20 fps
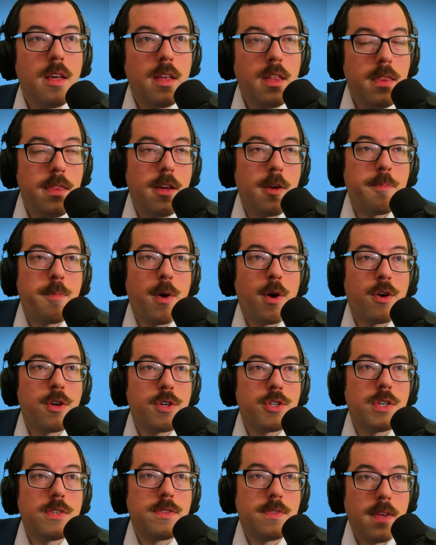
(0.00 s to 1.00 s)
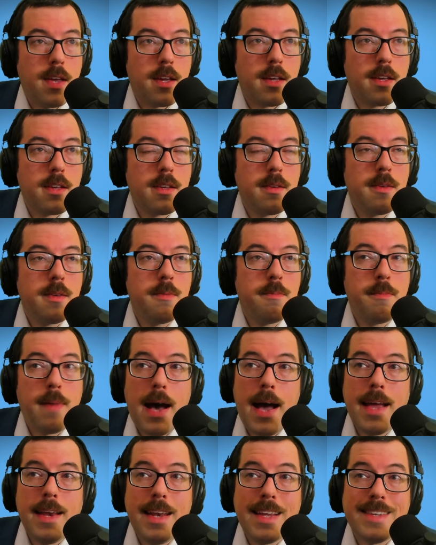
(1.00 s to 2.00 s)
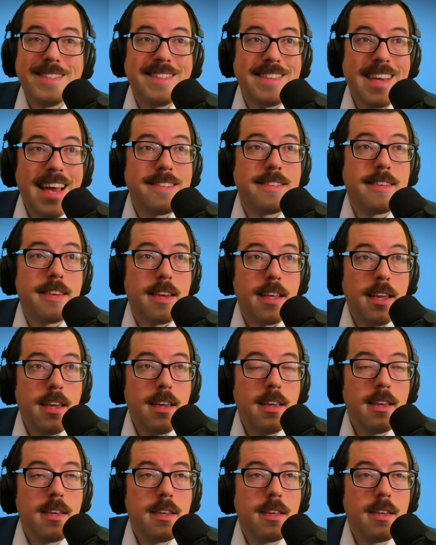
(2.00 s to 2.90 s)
they're purchasing by necessity